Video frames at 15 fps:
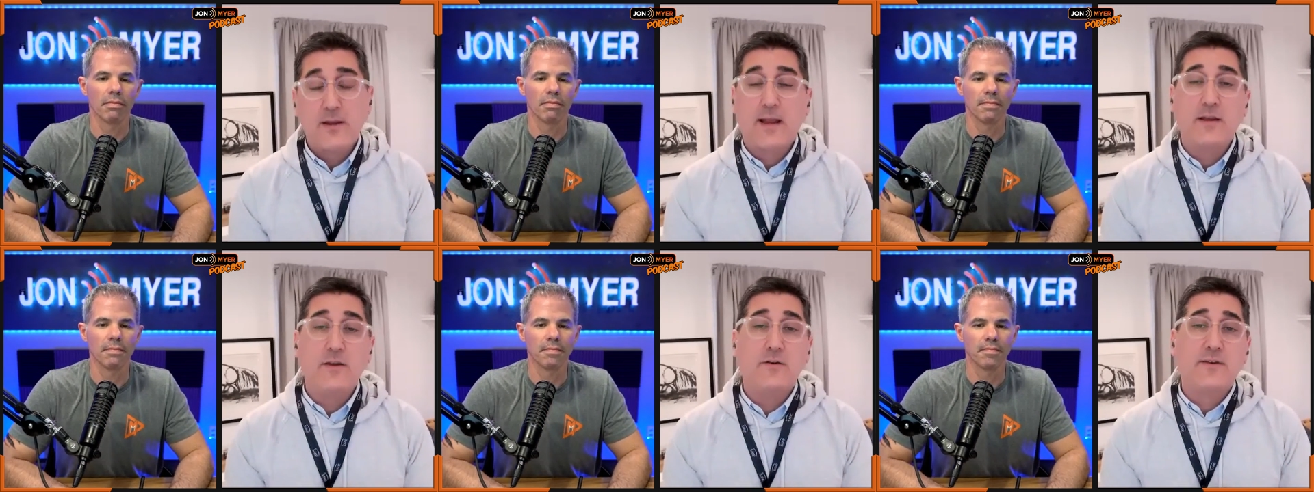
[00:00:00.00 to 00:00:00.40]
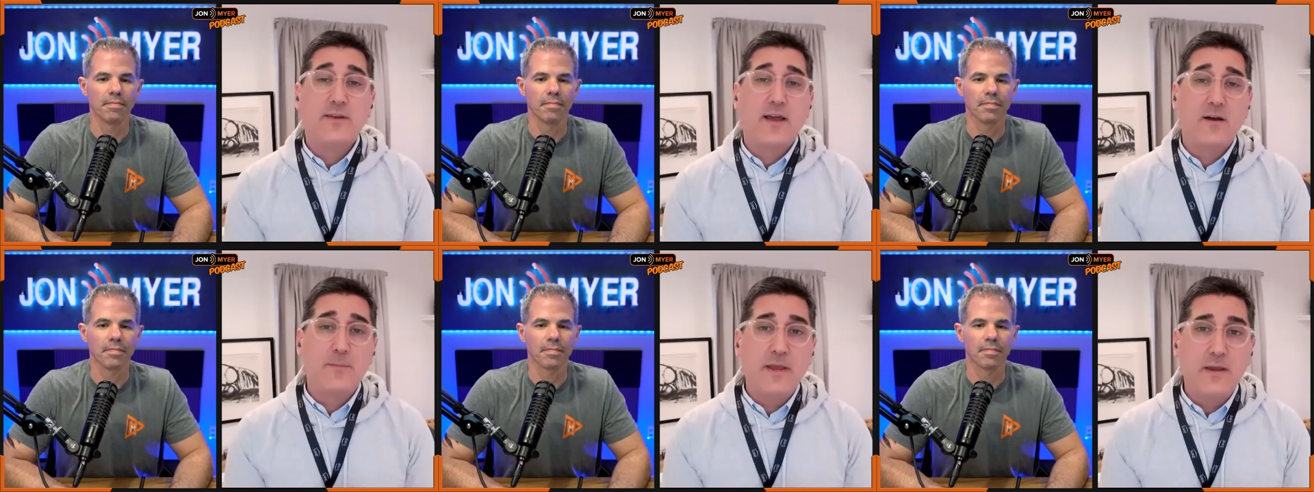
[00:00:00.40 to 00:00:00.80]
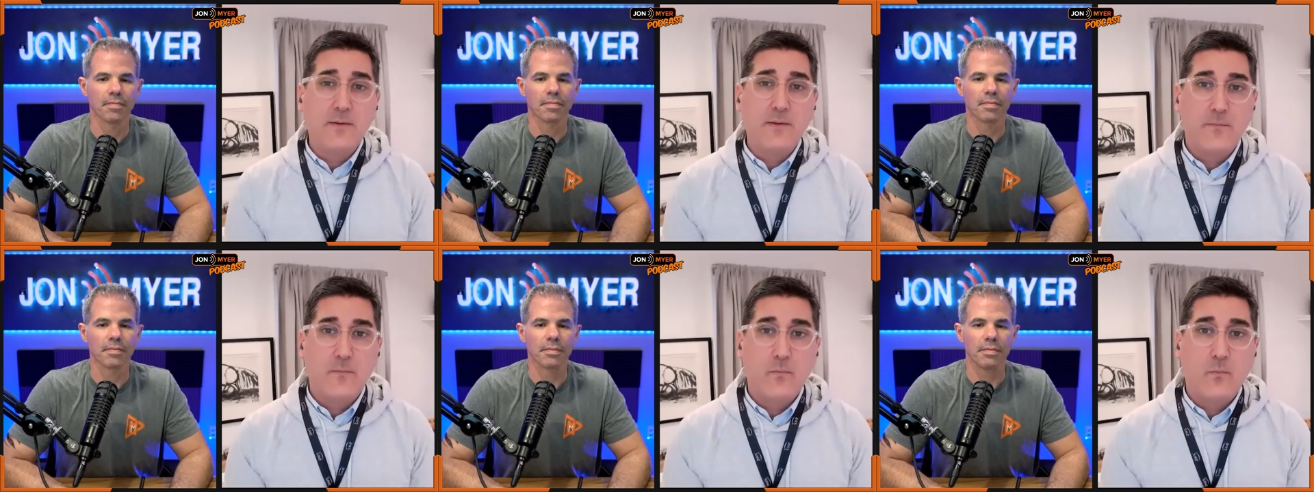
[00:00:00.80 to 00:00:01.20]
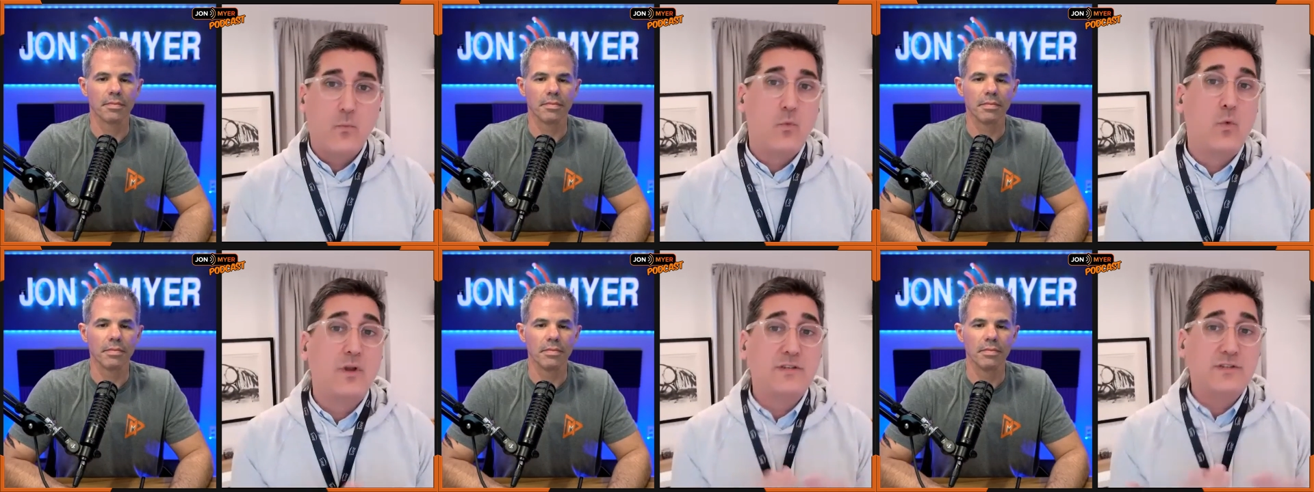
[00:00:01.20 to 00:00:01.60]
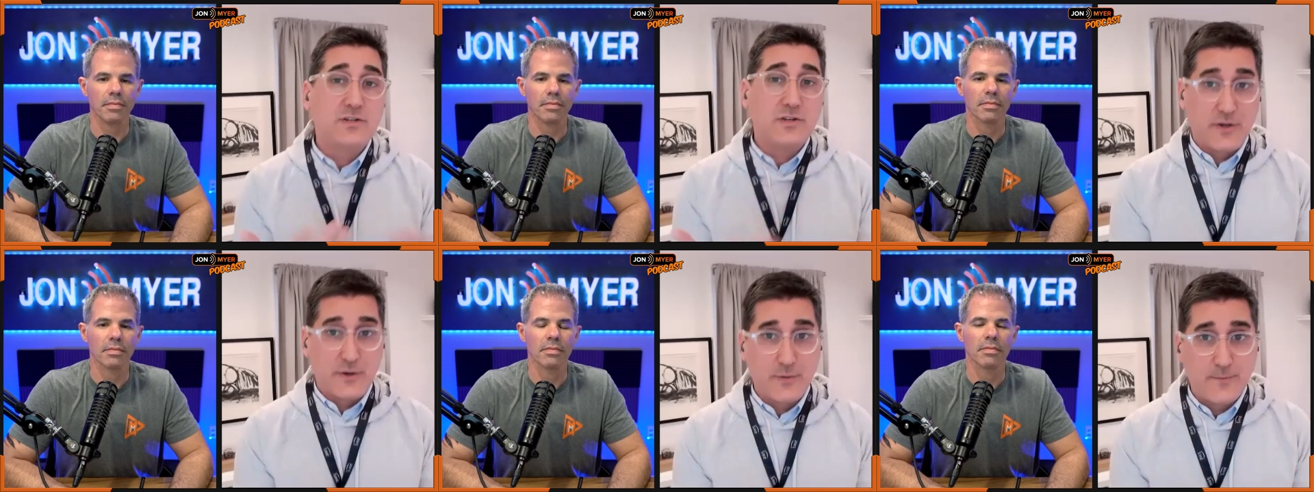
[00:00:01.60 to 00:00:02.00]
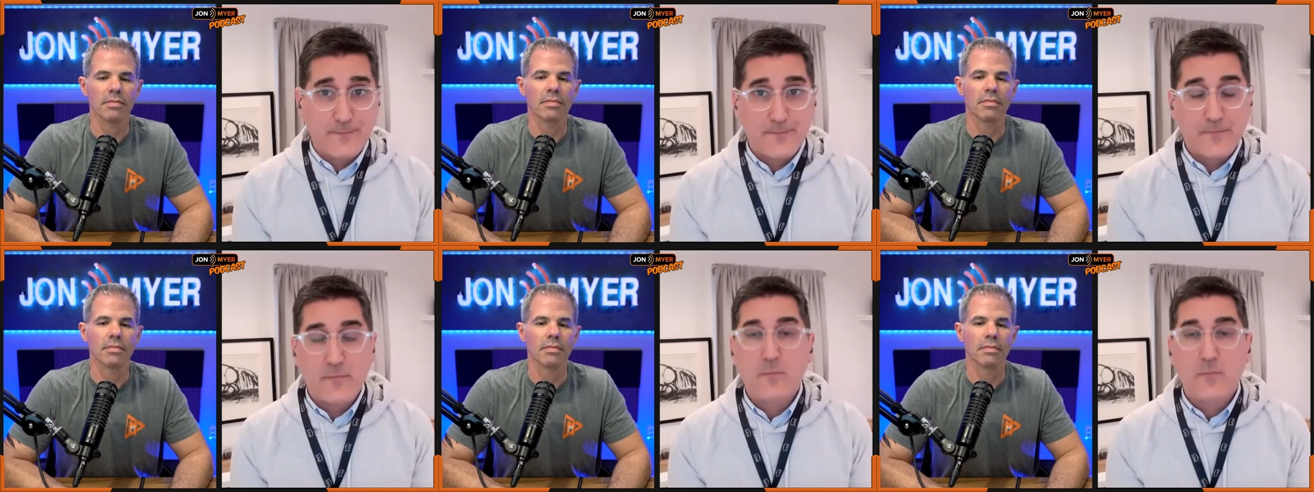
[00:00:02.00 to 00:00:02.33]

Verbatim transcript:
Speaker 1: Can you tell me what's new?